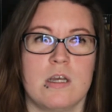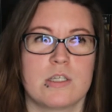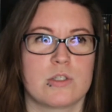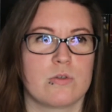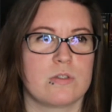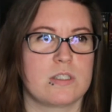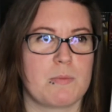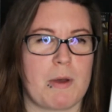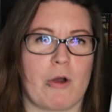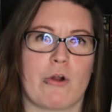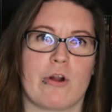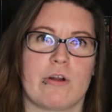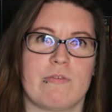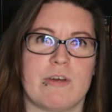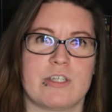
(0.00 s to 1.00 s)
So it's about
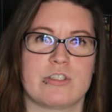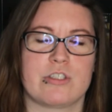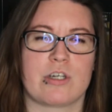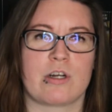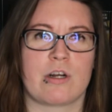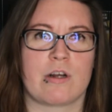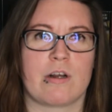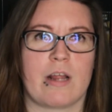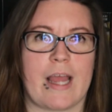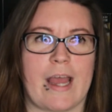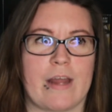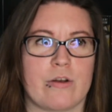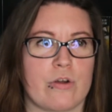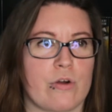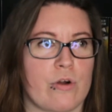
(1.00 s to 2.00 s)
her adventure
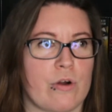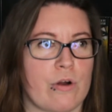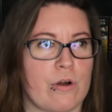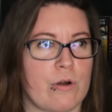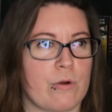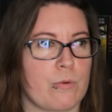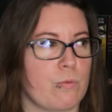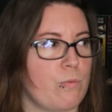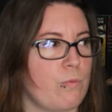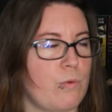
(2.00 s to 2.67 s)
and her